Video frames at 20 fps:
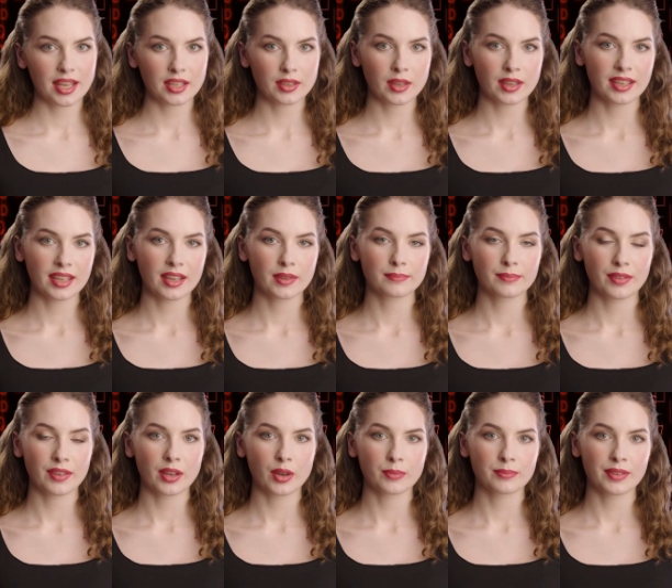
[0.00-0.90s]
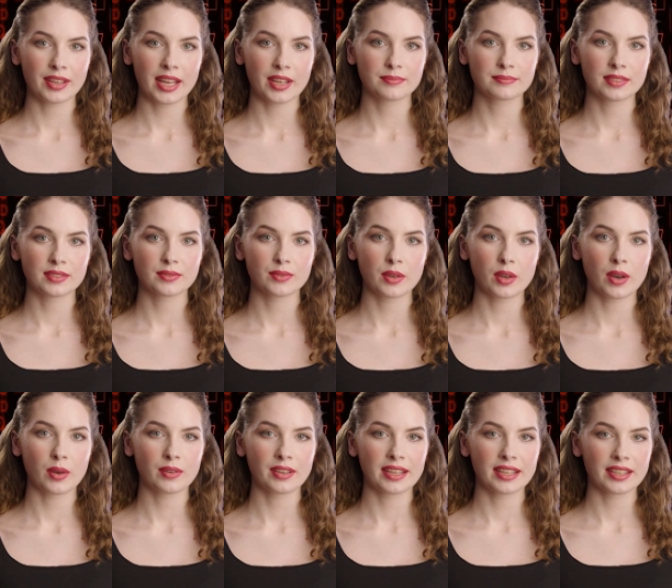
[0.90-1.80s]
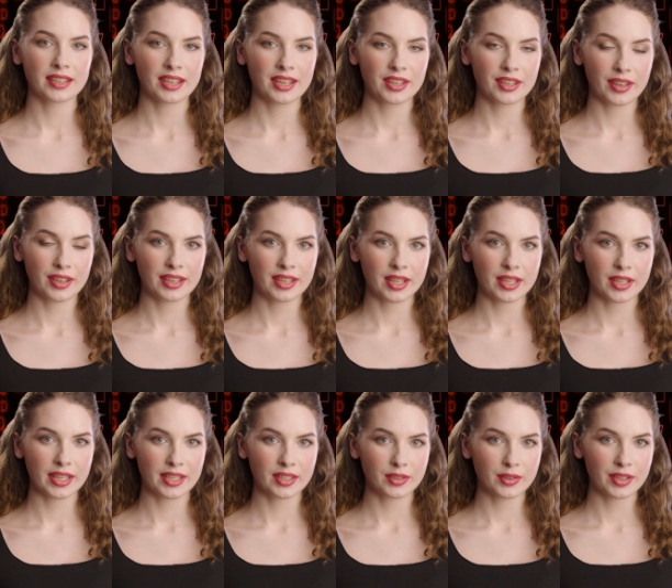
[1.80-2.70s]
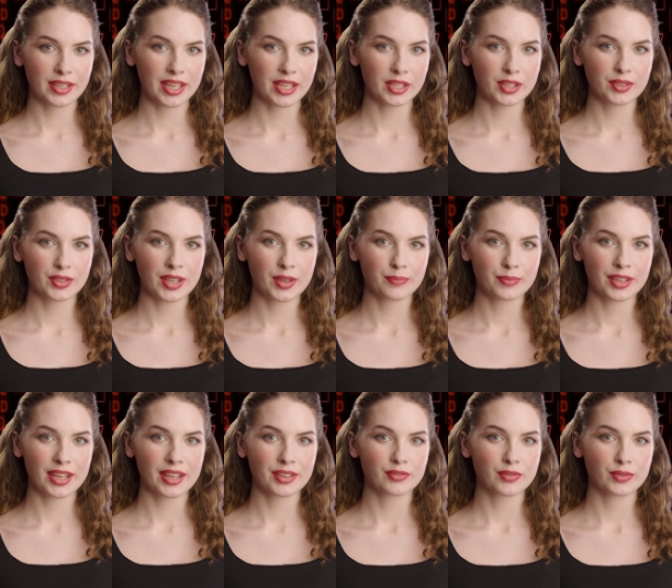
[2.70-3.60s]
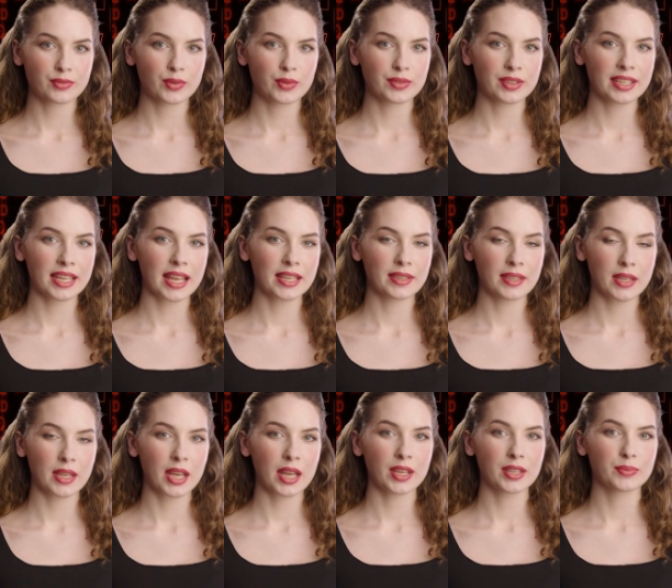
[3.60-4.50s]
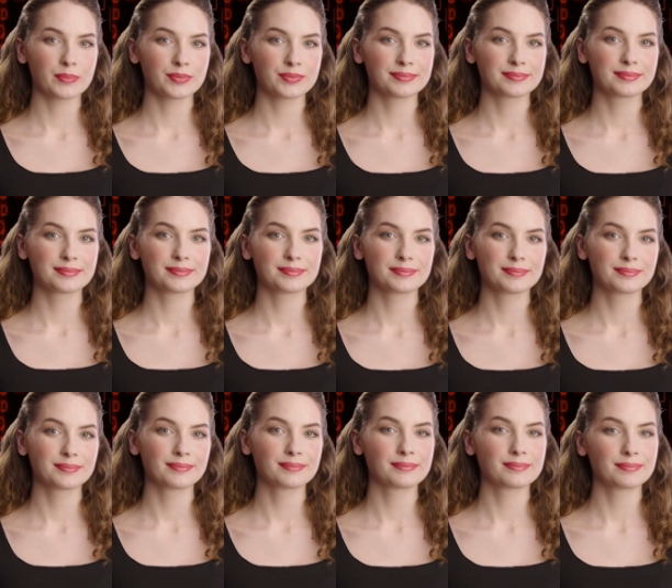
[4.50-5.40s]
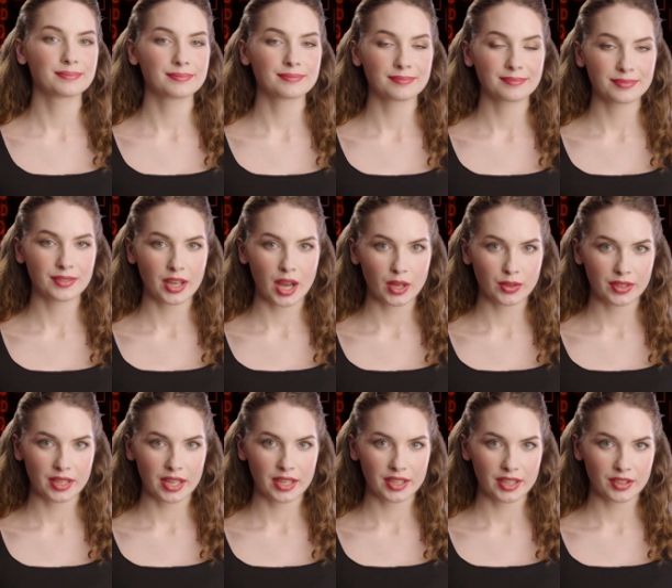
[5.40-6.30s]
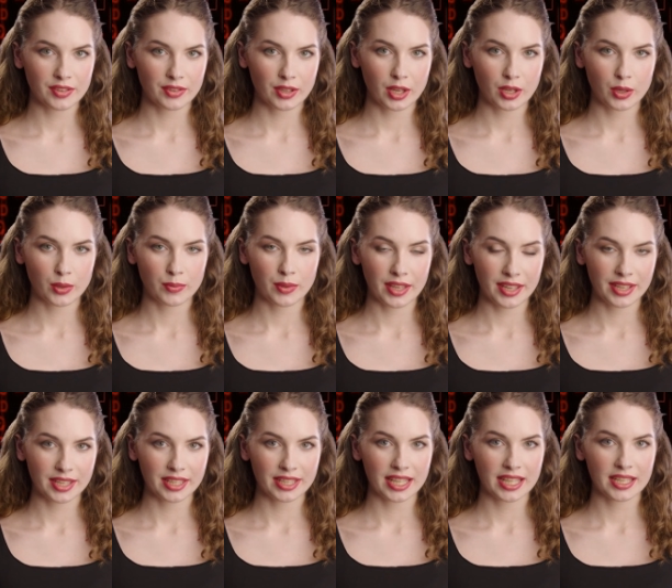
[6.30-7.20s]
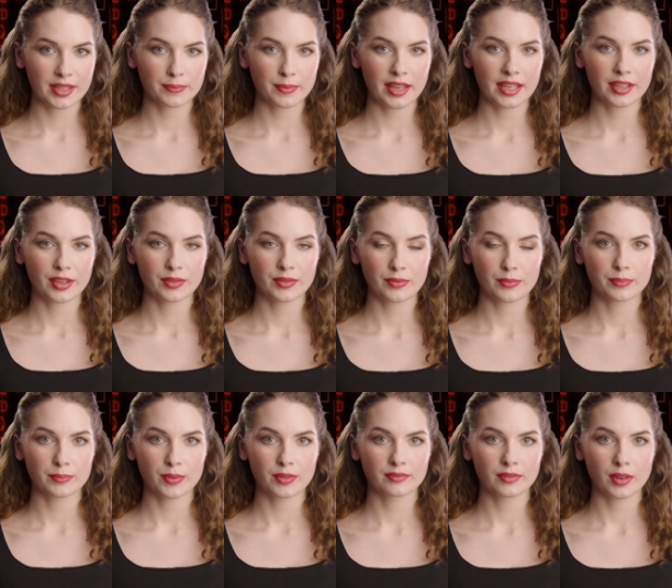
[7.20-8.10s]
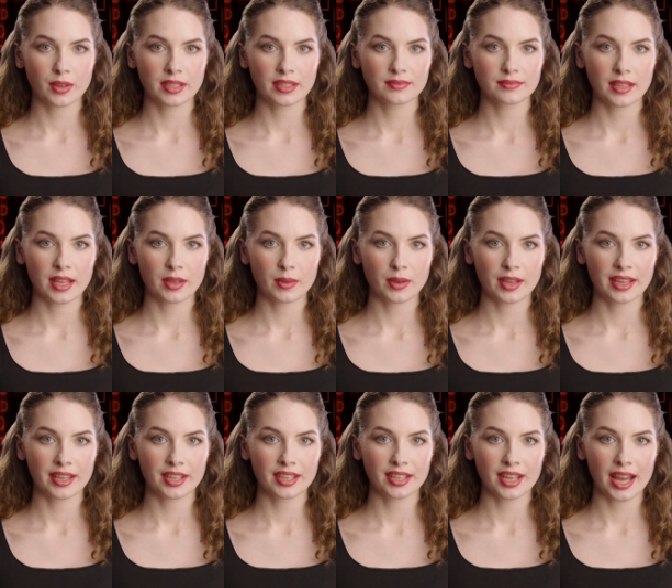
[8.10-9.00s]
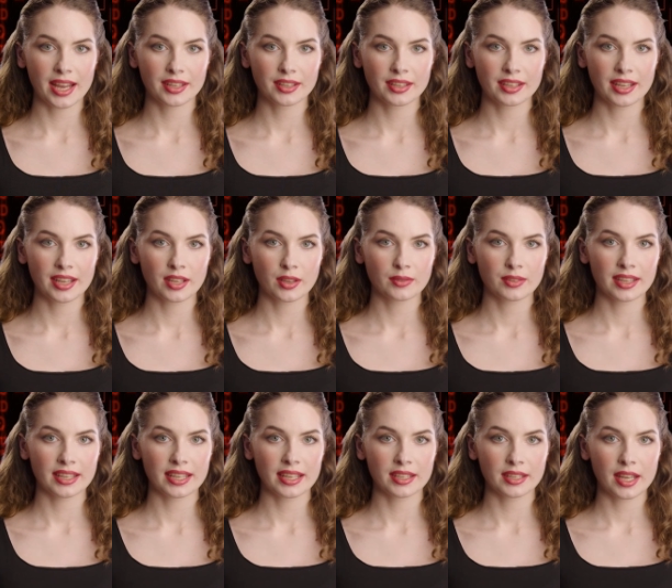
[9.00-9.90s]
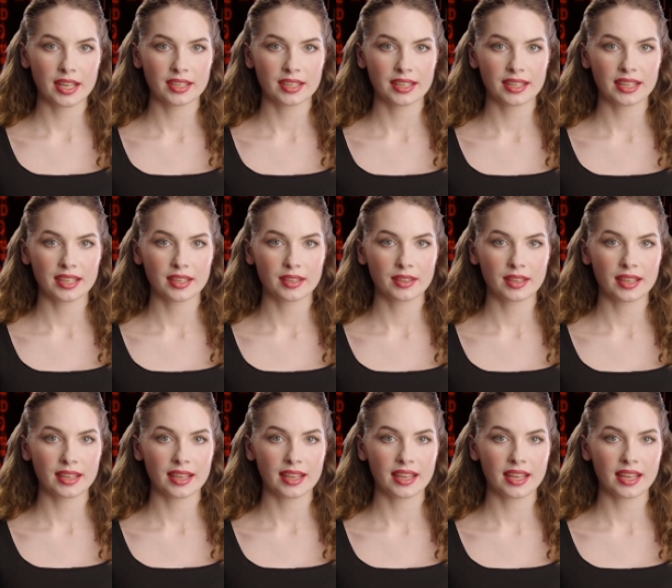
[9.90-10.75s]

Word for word: Here are some top tips for organizations looking to secure themselves from cybercrime. Conduct a thorough risk assessment. Before developing a cybersecurity strategy,